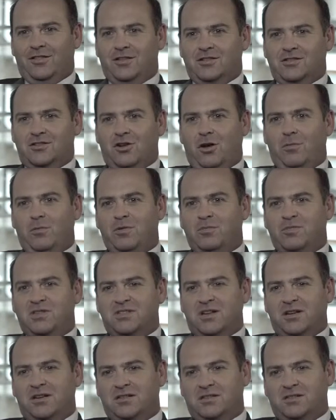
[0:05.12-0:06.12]
There's a common
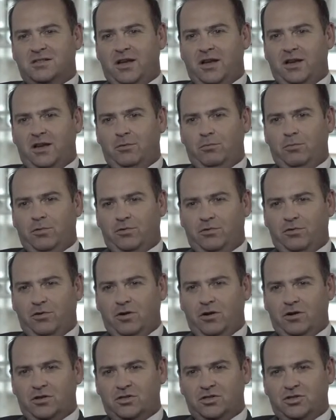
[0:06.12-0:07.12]
misunderstanding with
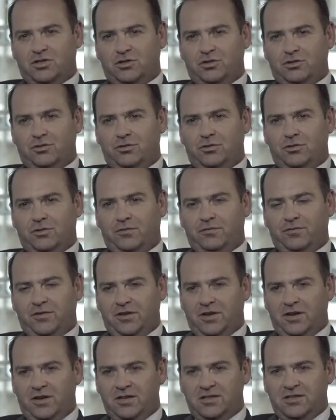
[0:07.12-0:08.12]
regards to
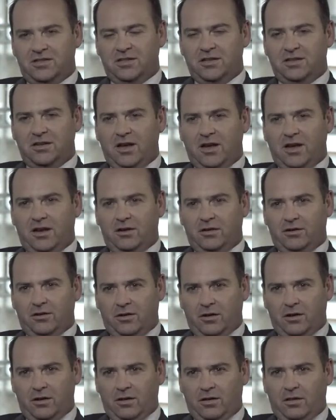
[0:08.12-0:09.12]
fidelity and
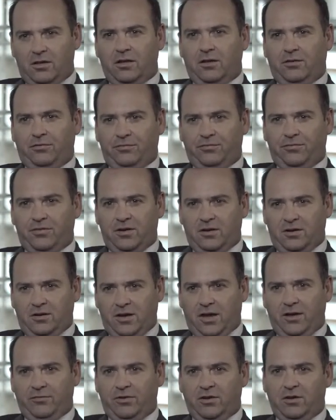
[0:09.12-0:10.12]
theft
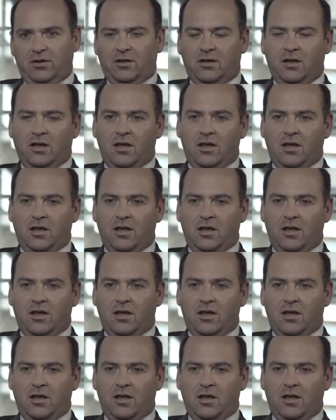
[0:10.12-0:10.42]
cover.